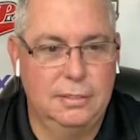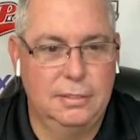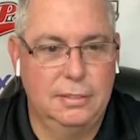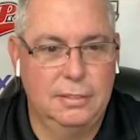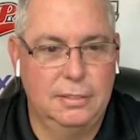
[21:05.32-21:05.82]

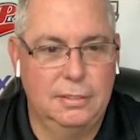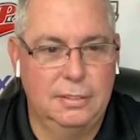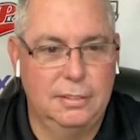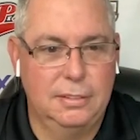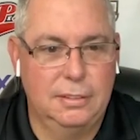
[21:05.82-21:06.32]

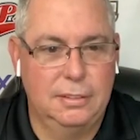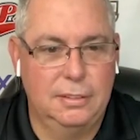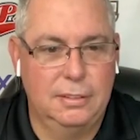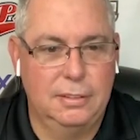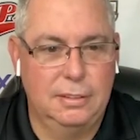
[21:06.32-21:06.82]

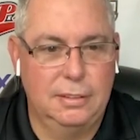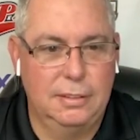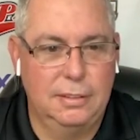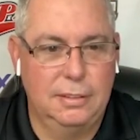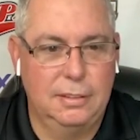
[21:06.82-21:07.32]

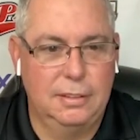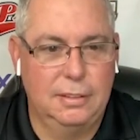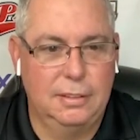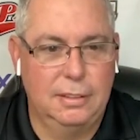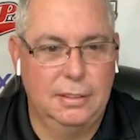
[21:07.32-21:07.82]

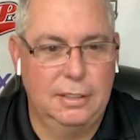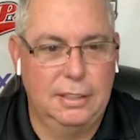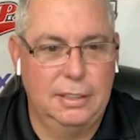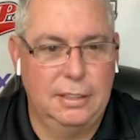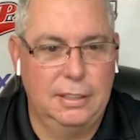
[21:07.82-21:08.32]

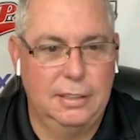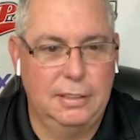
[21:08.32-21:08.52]
(not speaking)